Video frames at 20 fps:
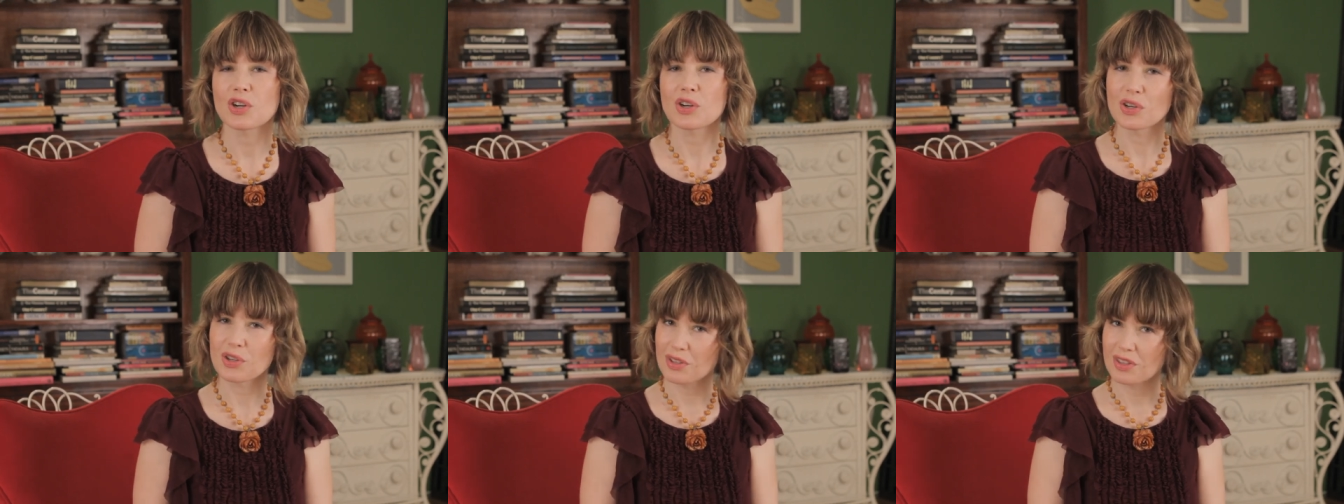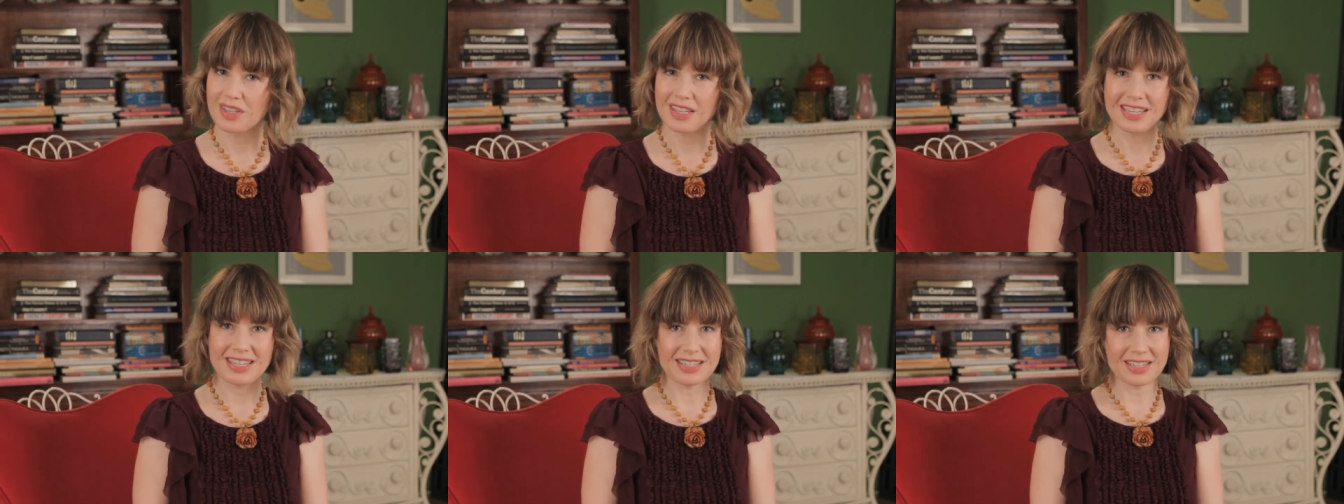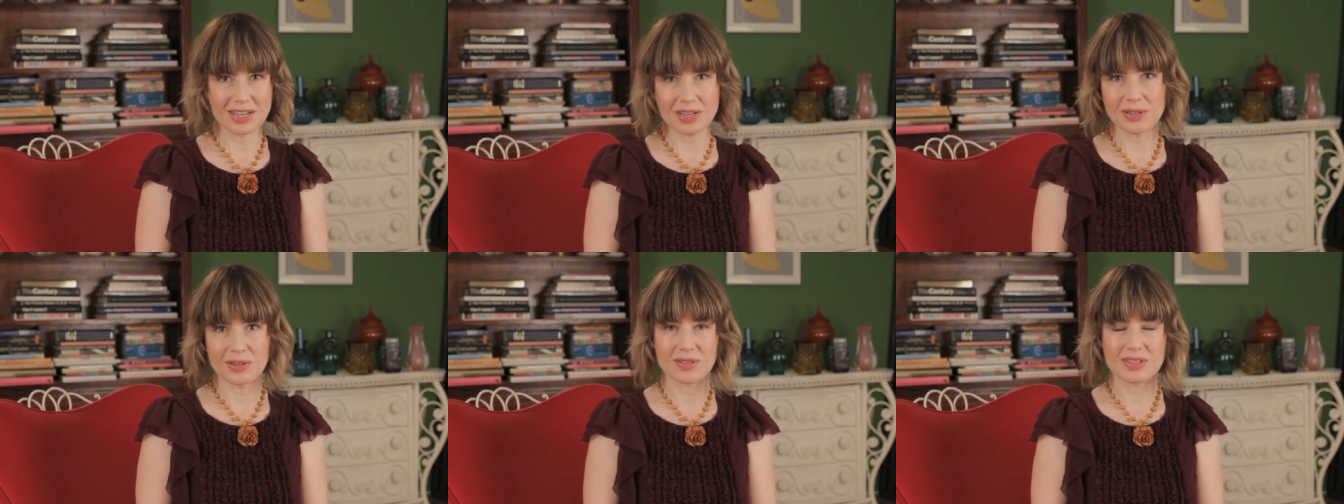earthy
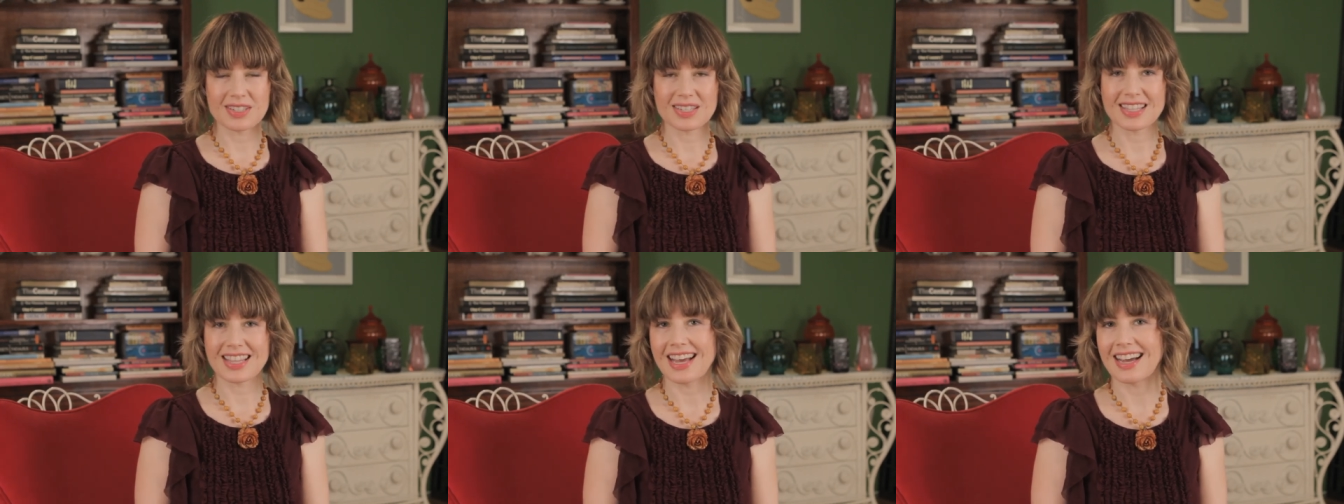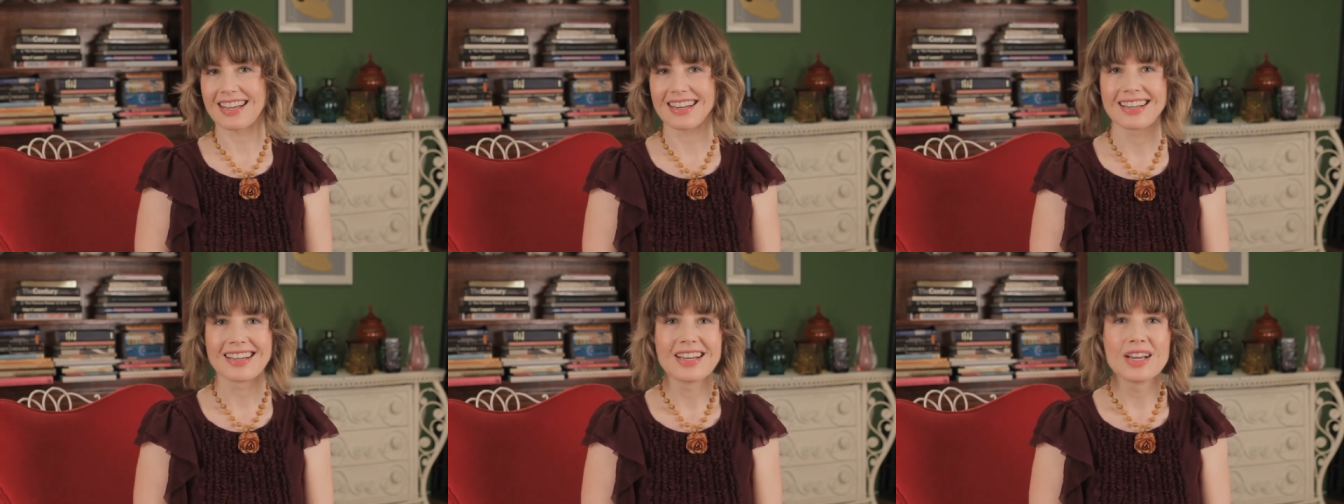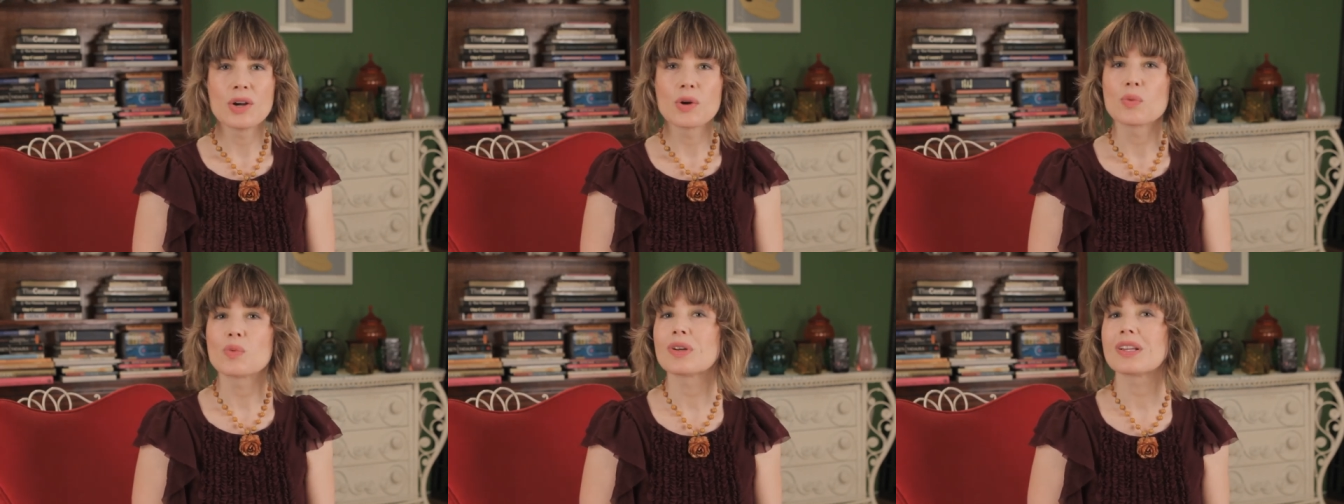notes that
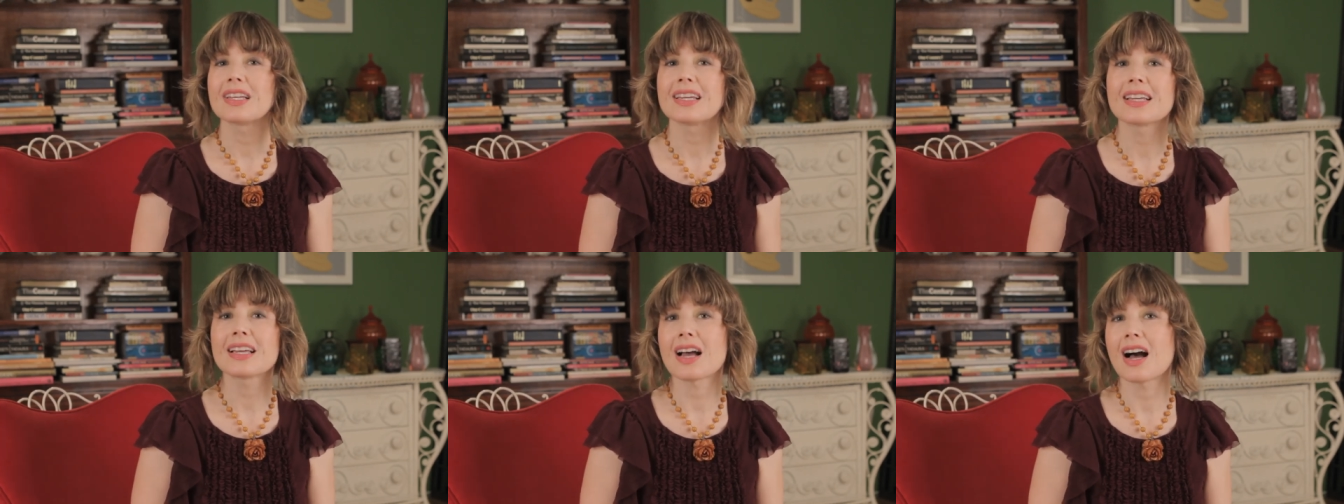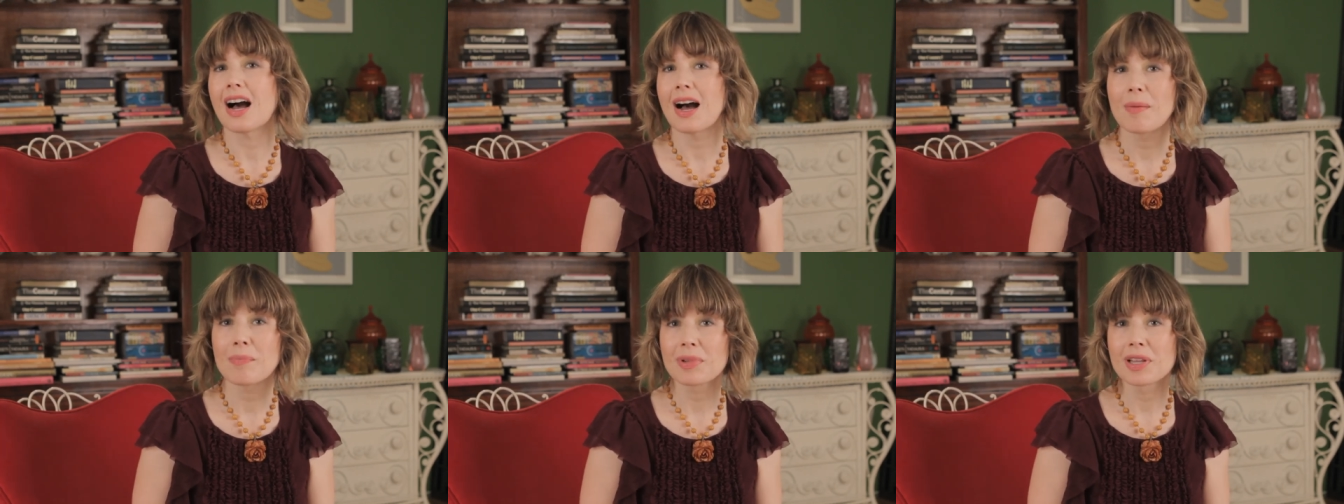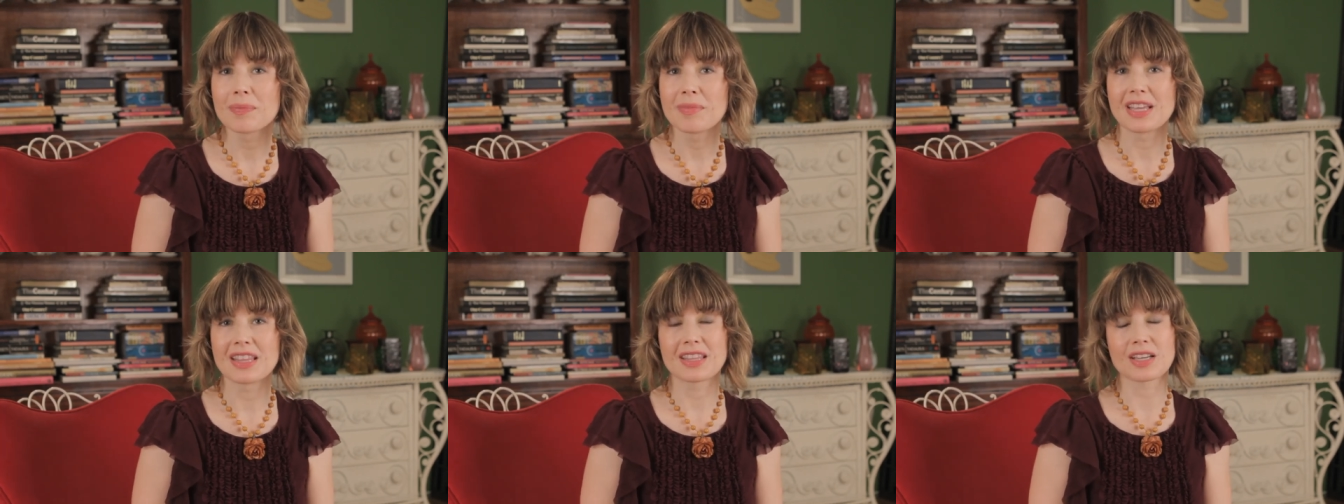really
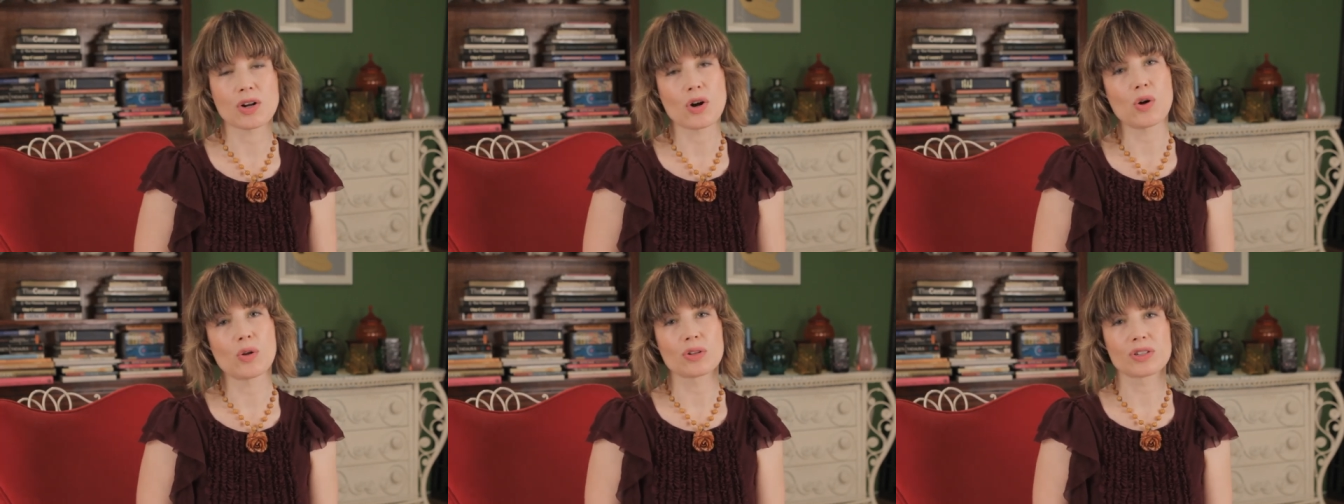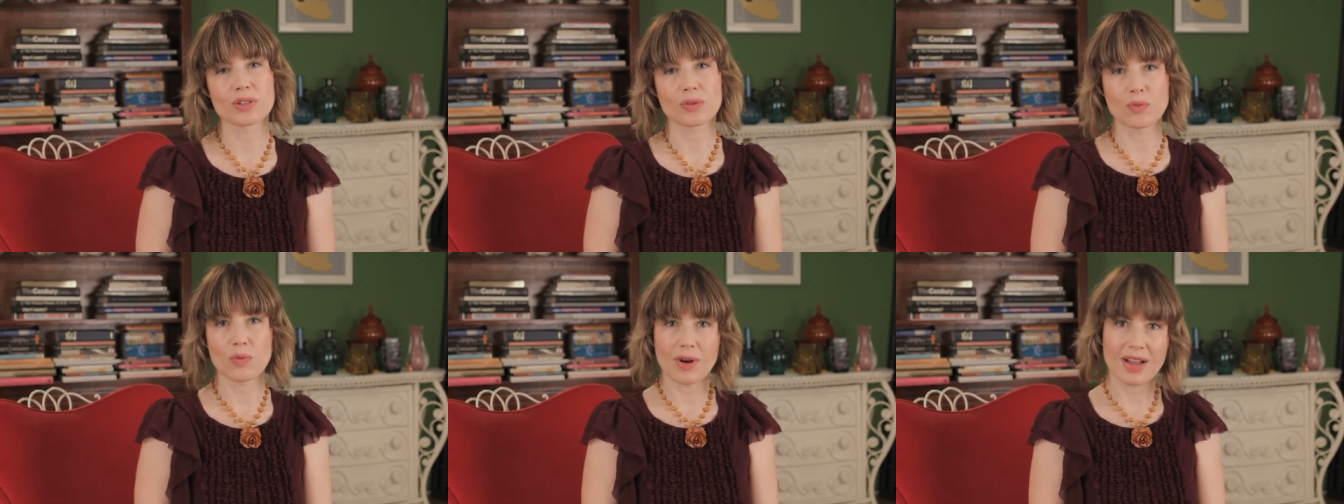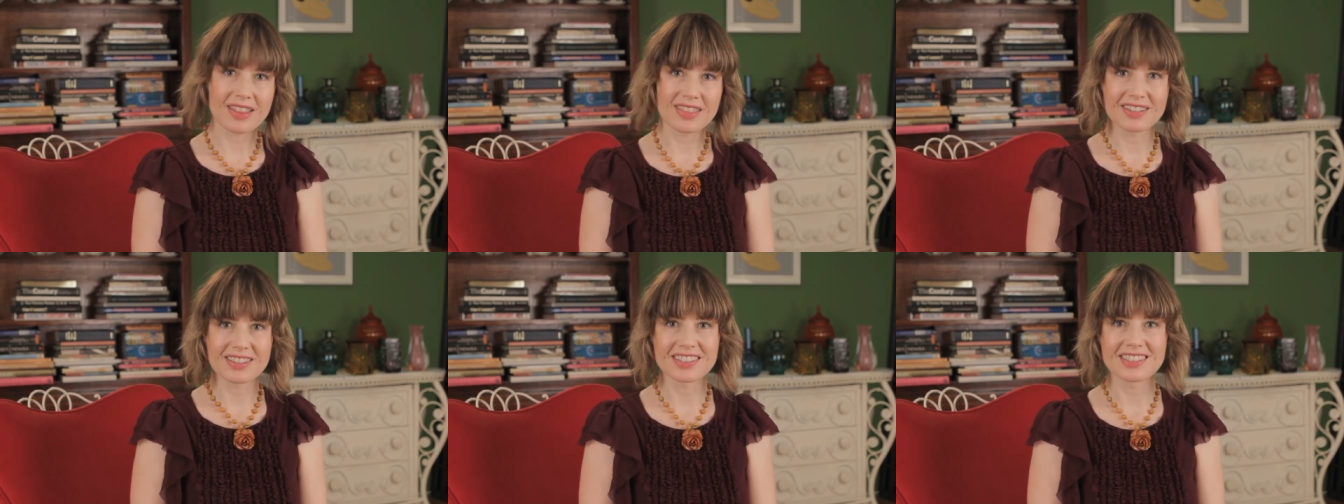complement the colder
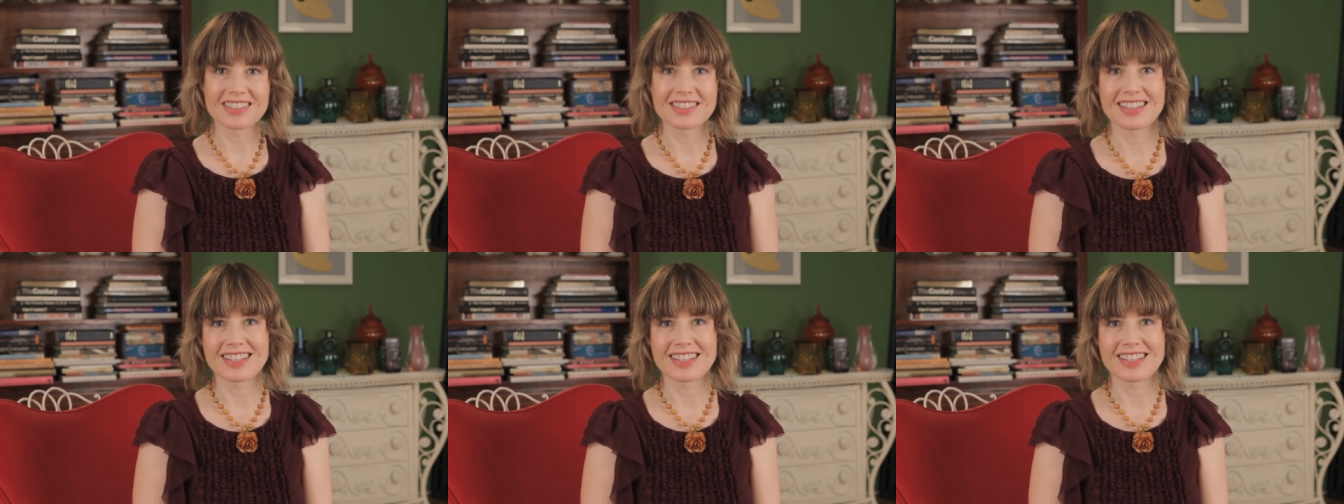weather,